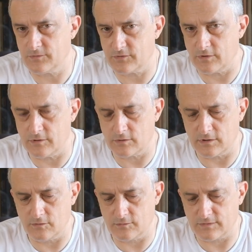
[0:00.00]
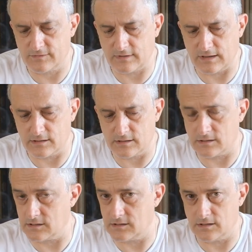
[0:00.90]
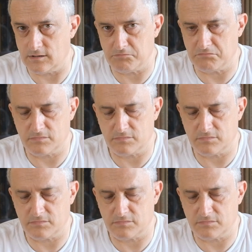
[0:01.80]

so you can use a standard